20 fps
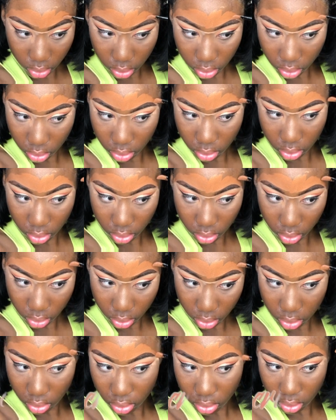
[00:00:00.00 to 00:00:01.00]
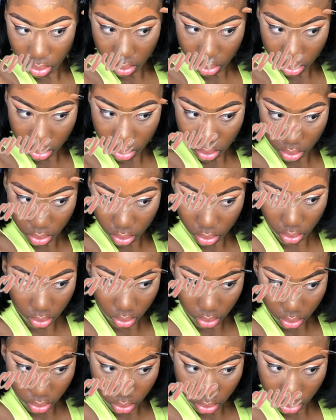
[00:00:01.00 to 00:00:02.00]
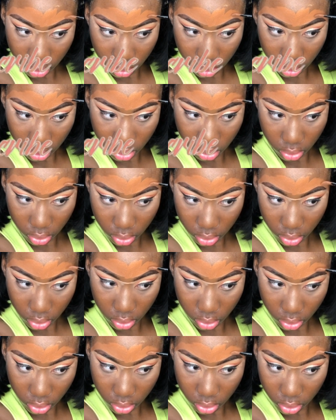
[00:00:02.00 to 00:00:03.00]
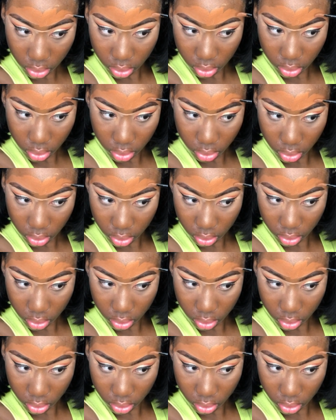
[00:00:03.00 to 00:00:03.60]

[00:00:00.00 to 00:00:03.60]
I basically apply the foundation as if I'm concealing my brows.